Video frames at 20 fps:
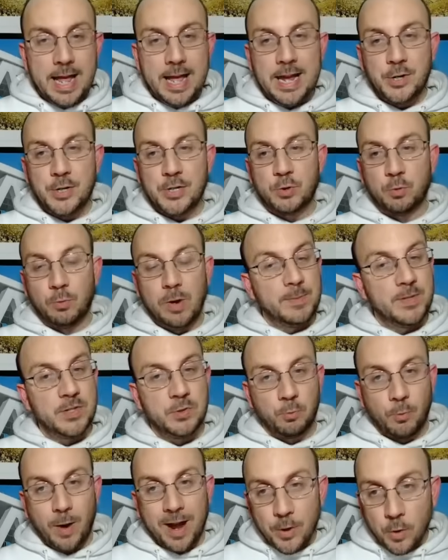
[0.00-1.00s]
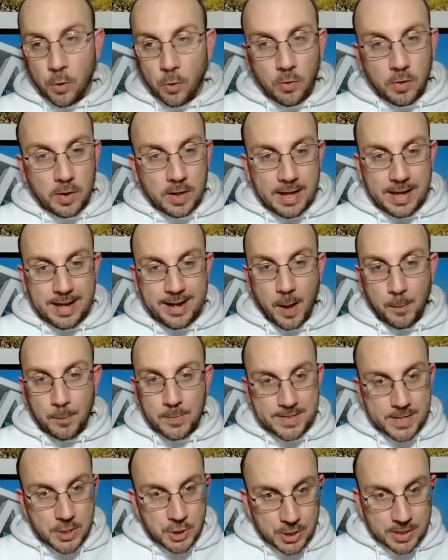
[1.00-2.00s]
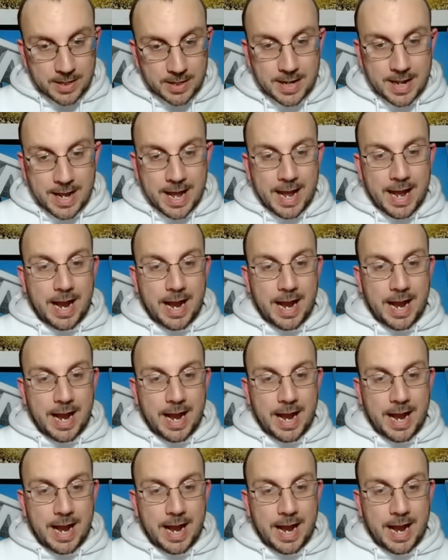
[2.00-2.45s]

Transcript: He just rips Randall in help position.